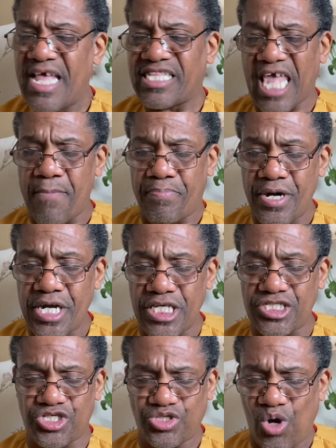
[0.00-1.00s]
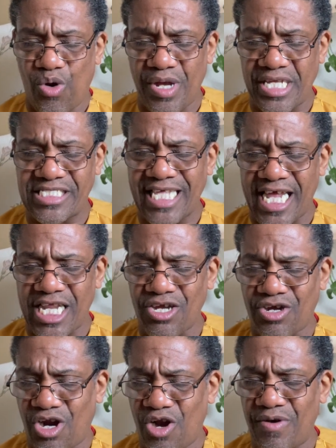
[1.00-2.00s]
They printed stories that
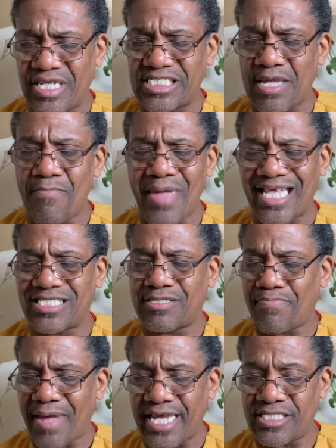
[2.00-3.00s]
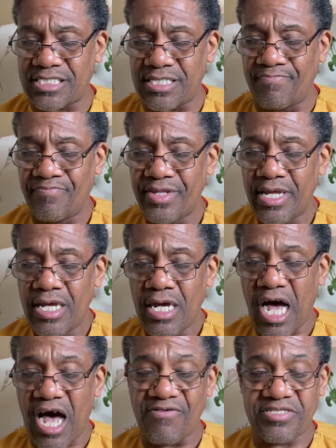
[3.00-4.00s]
encouraged emancipation
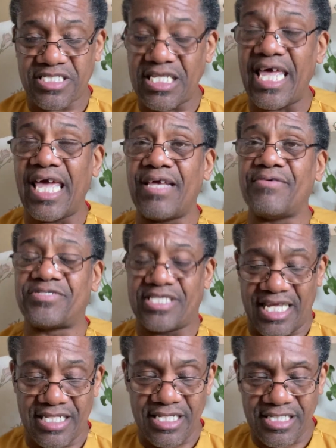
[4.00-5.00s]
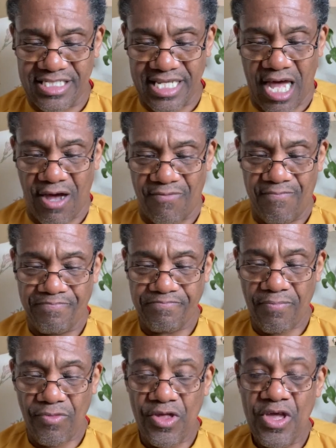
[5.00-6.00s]
of slaves in the South.
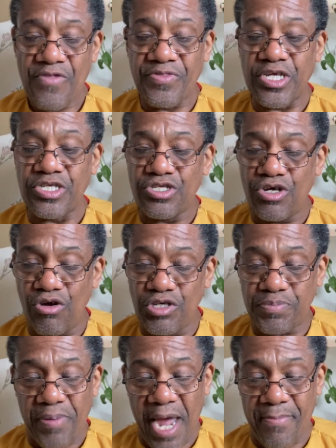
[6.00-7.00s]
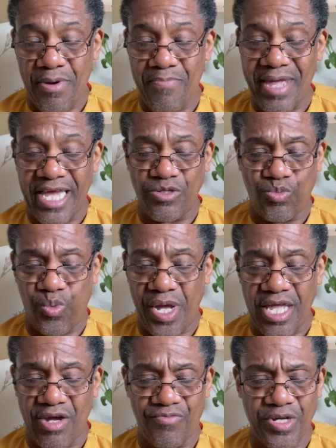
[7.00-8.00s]
The newspaper made
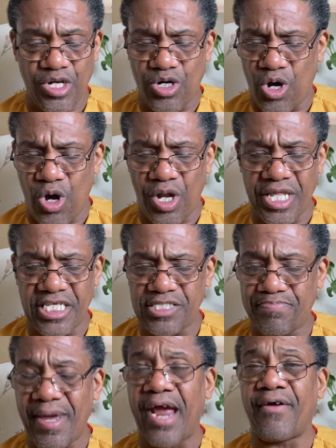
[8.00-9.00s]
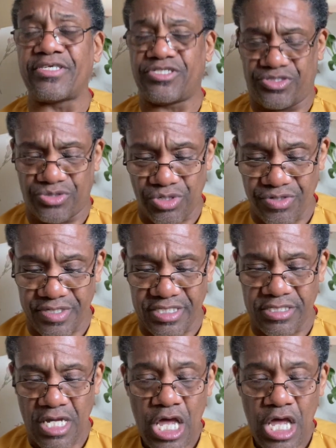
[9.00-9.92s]
William recall his parents' stories,